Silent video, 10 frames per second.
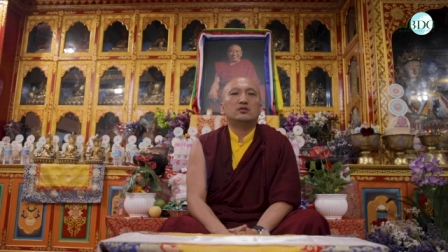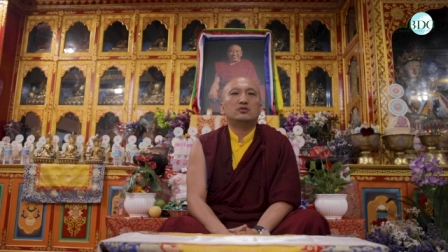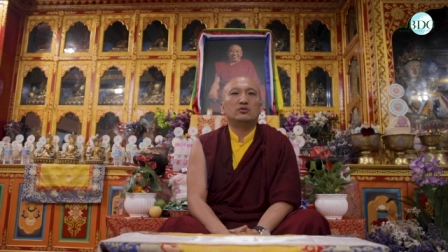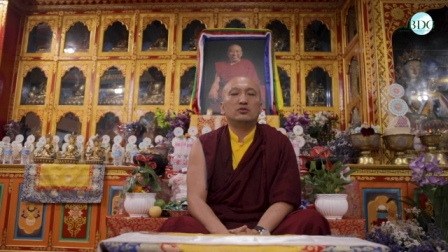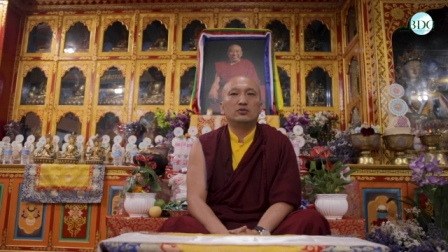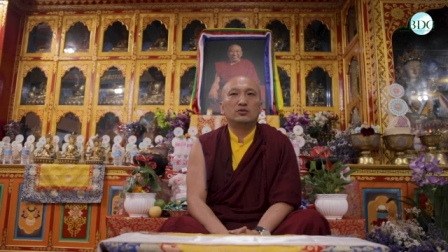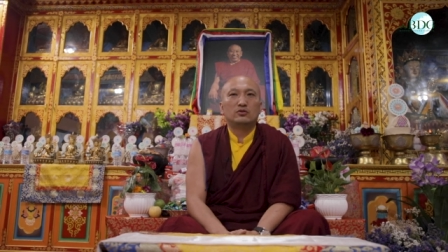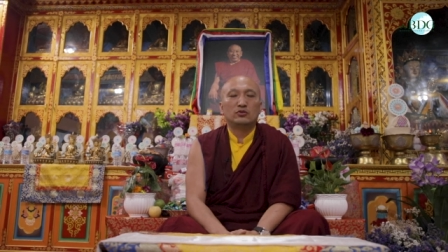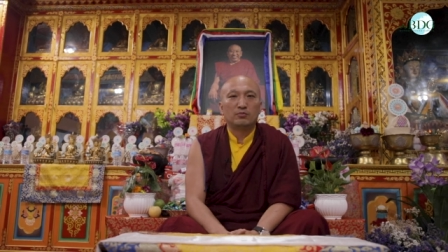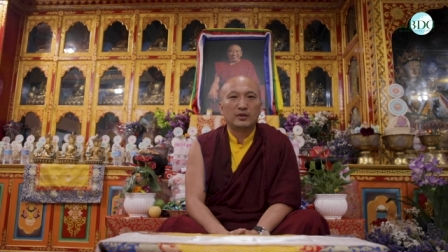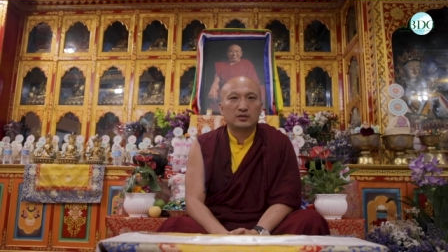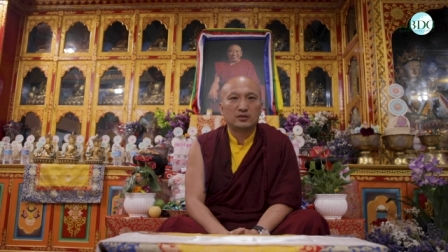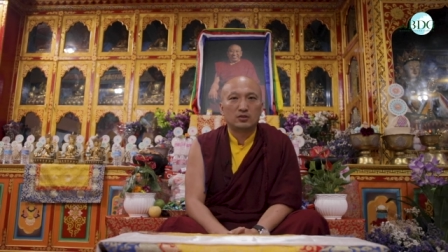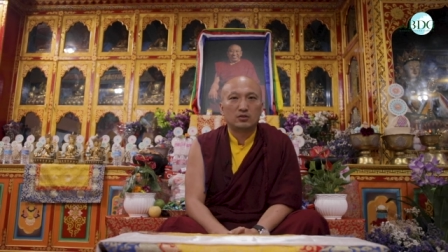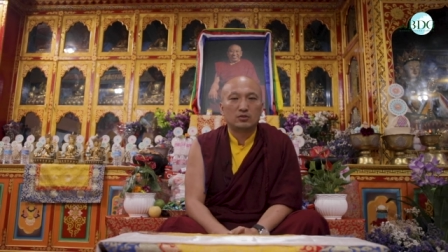So no matter
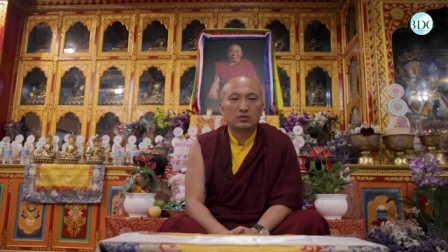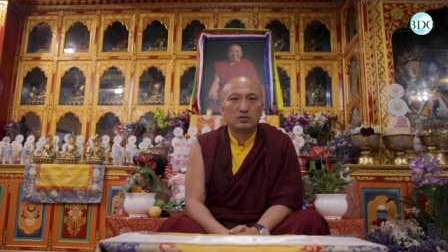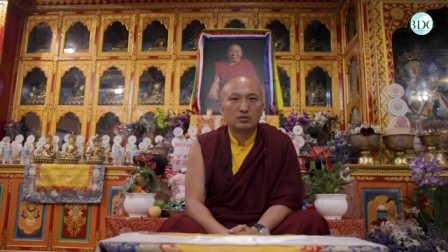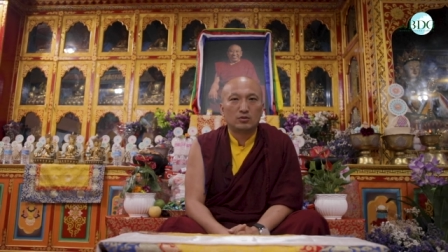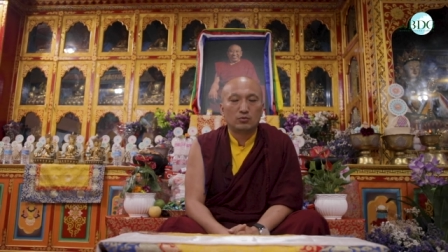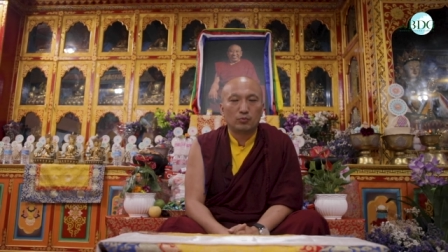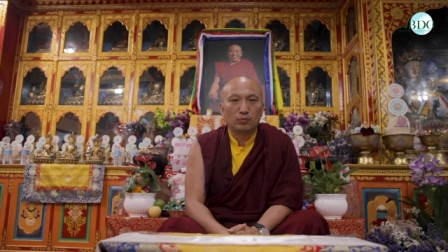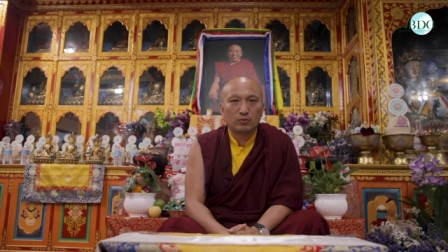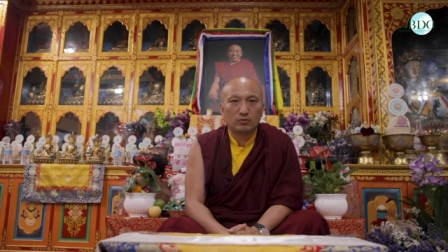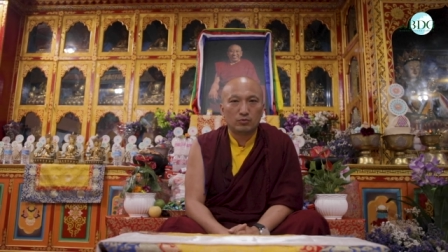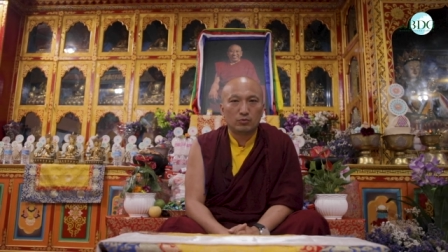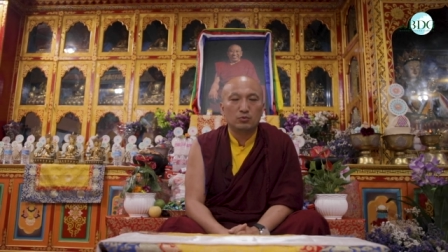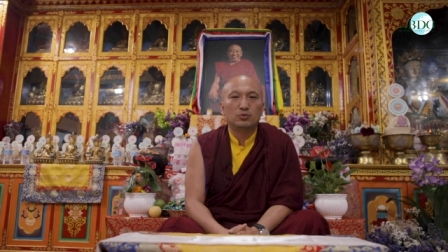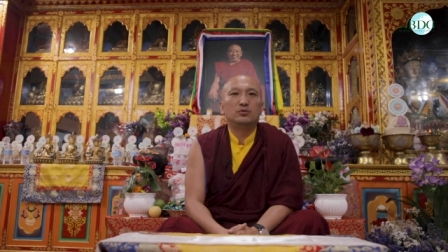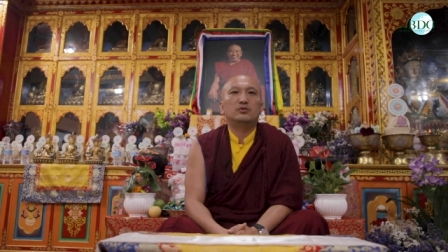who,